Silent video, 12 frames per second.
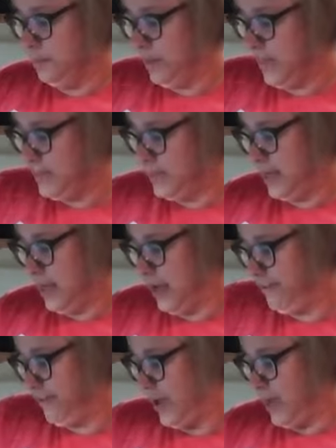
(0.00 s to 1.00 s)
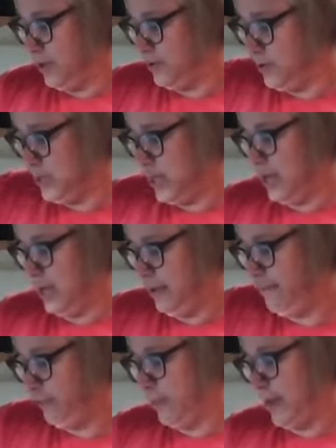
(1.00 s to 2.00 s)
place that I found
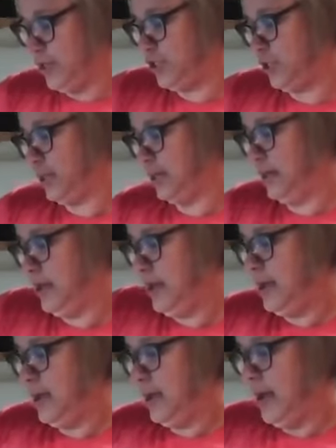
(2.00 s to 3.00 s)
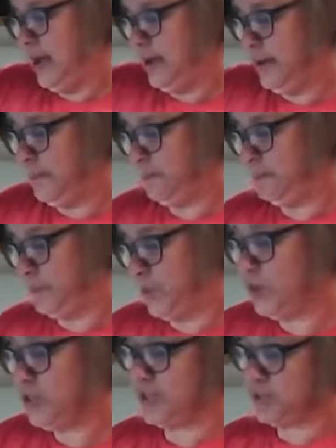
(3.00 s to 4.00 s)
information,
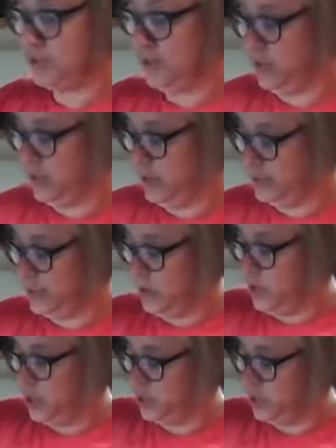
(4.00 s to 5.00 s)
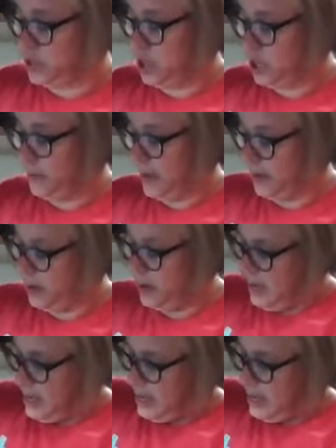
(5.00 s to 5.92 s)
which that's one of the things that I wanted to talk about,